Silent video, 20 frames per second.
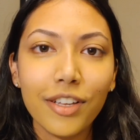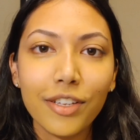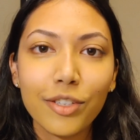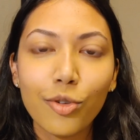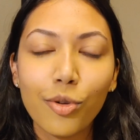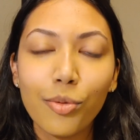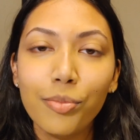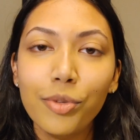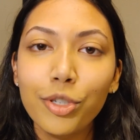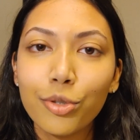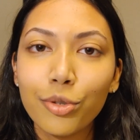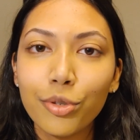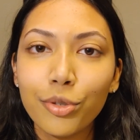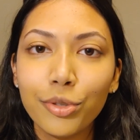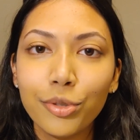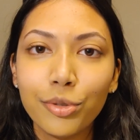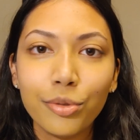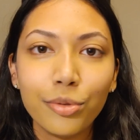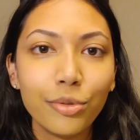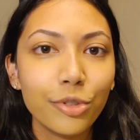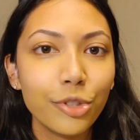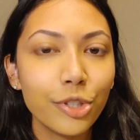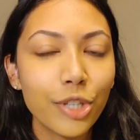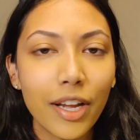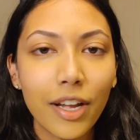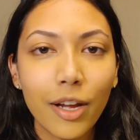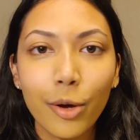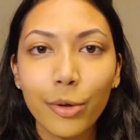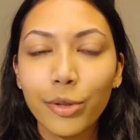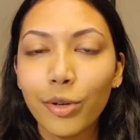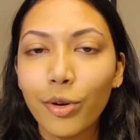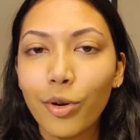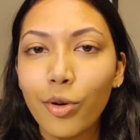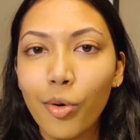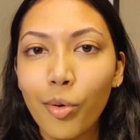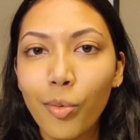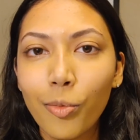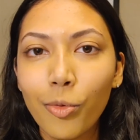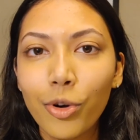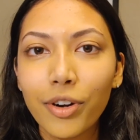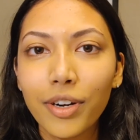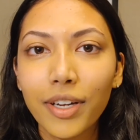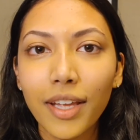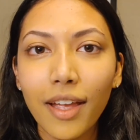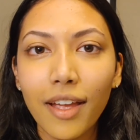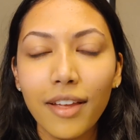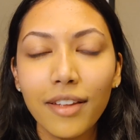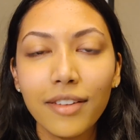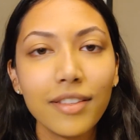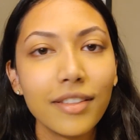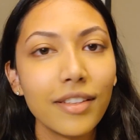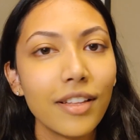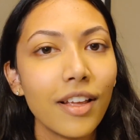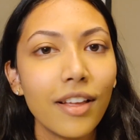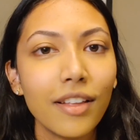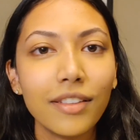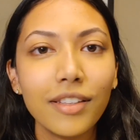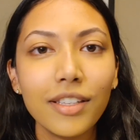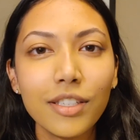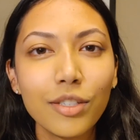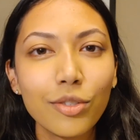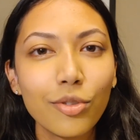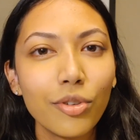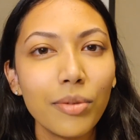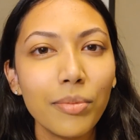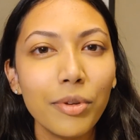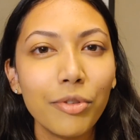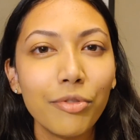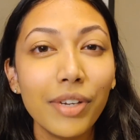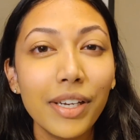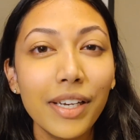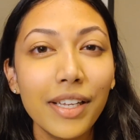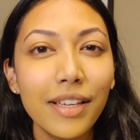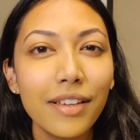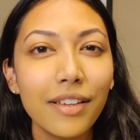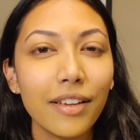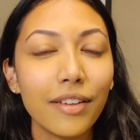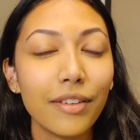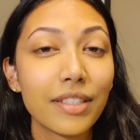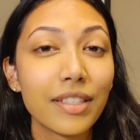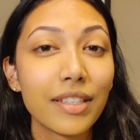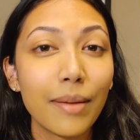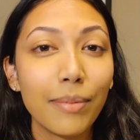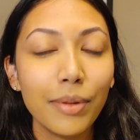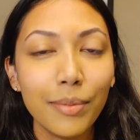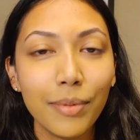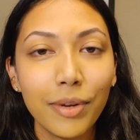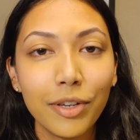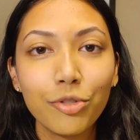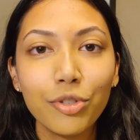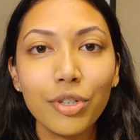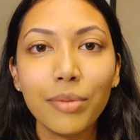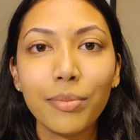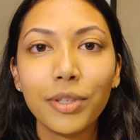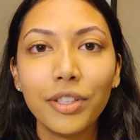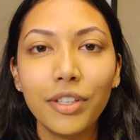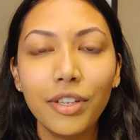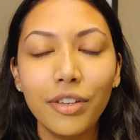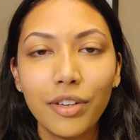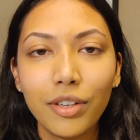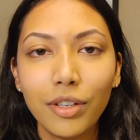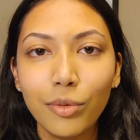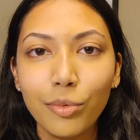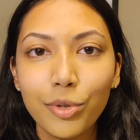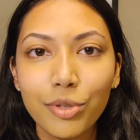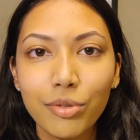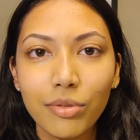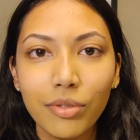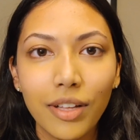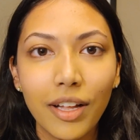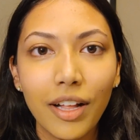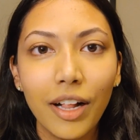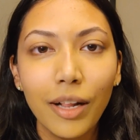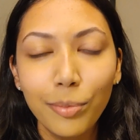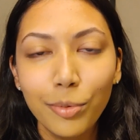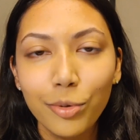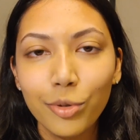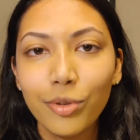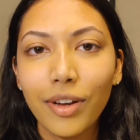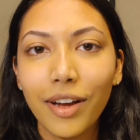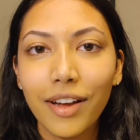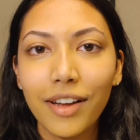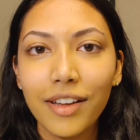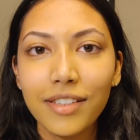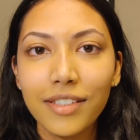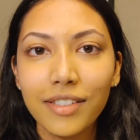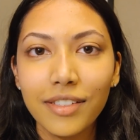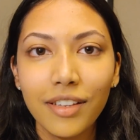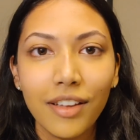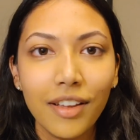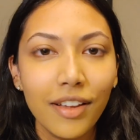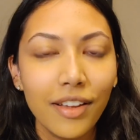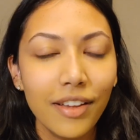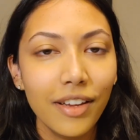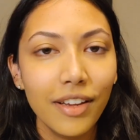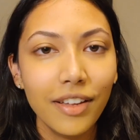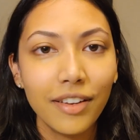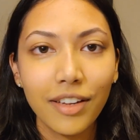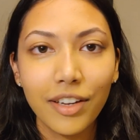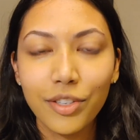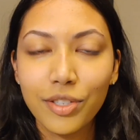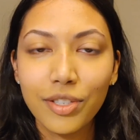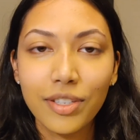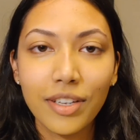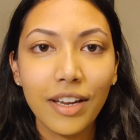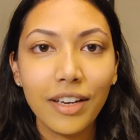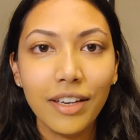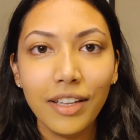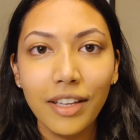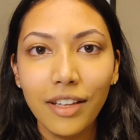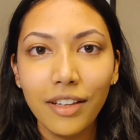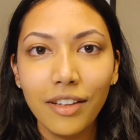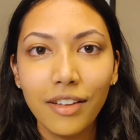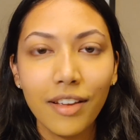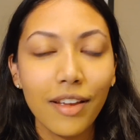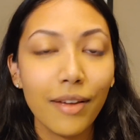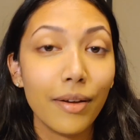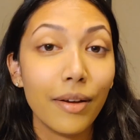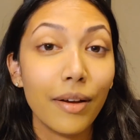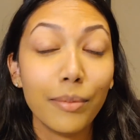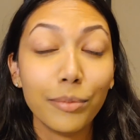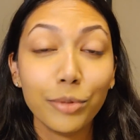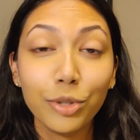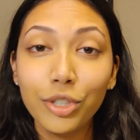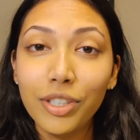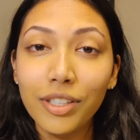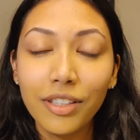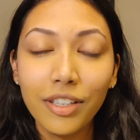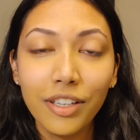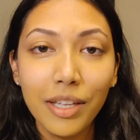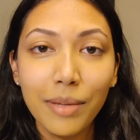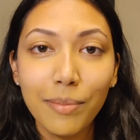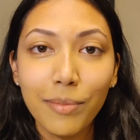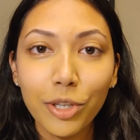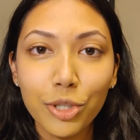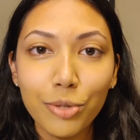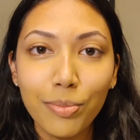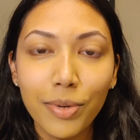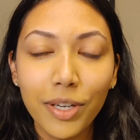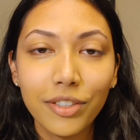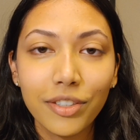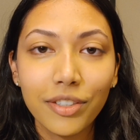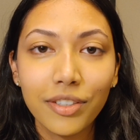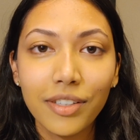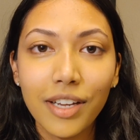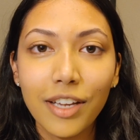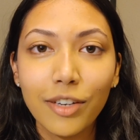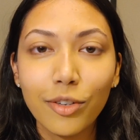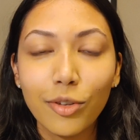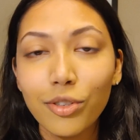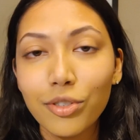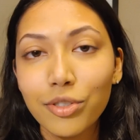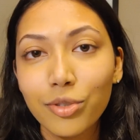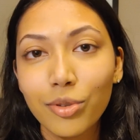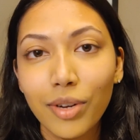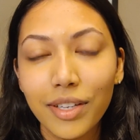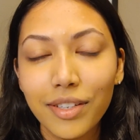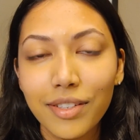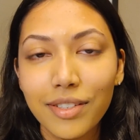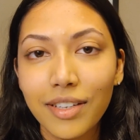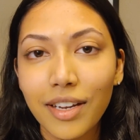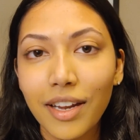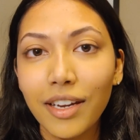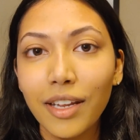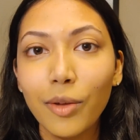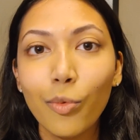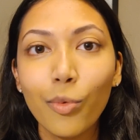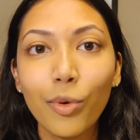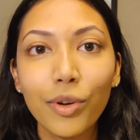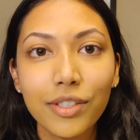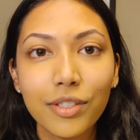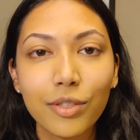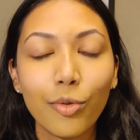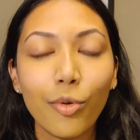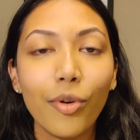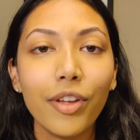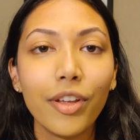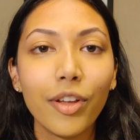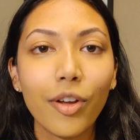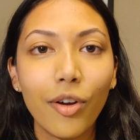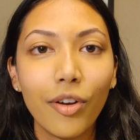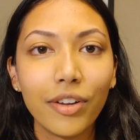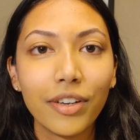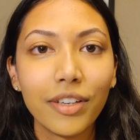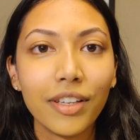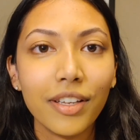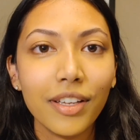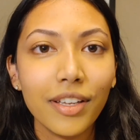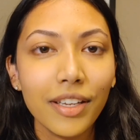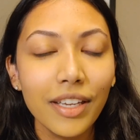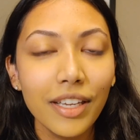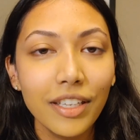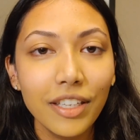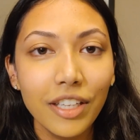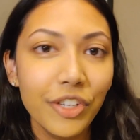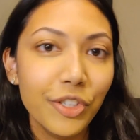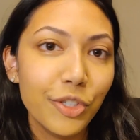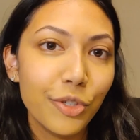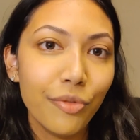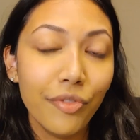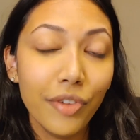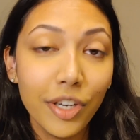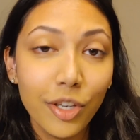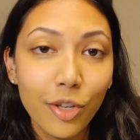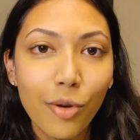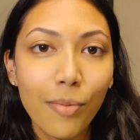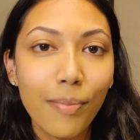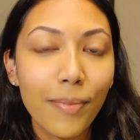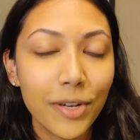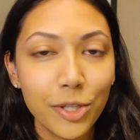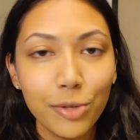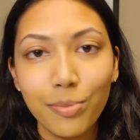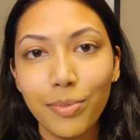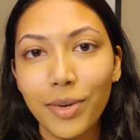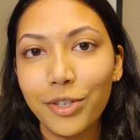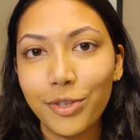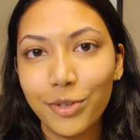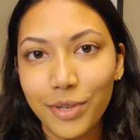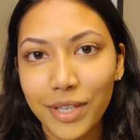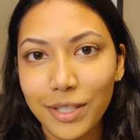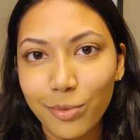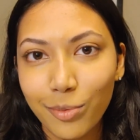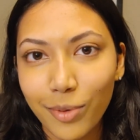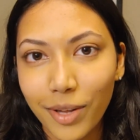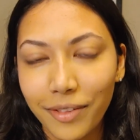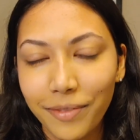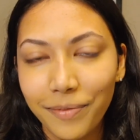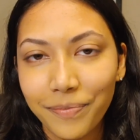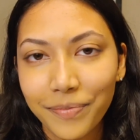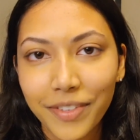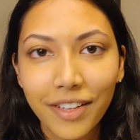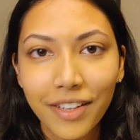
So be sure to check out the homework, and this is going to be really supplementary material which will help you guys in understanding uh, machine learning much better and also understanding what is going on in each video much better as well.